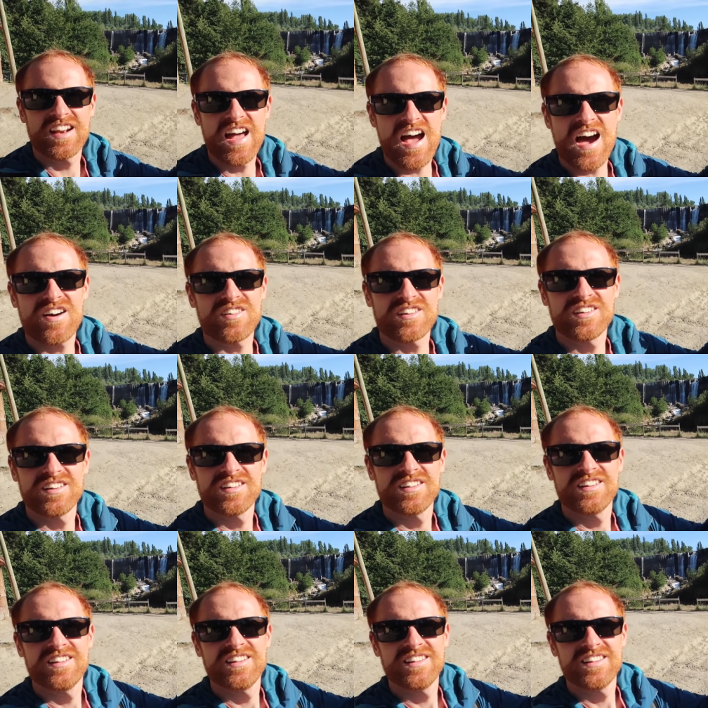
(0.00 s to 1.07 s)
it out.
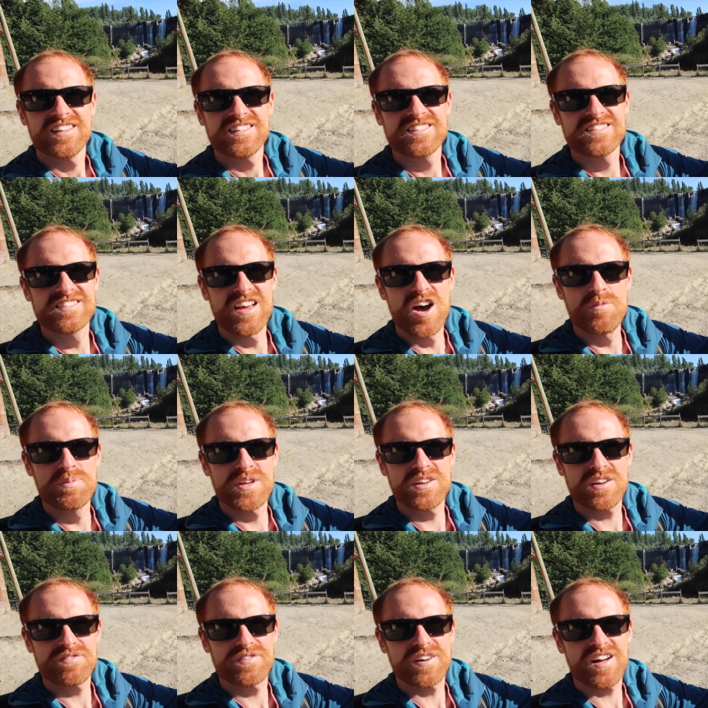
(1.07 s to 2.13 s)
So
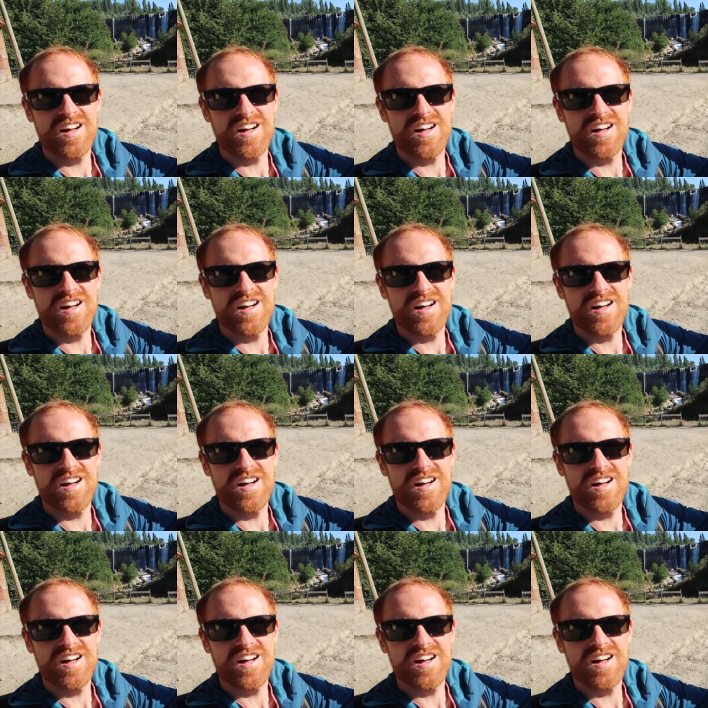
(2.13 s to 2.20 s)
beautiful.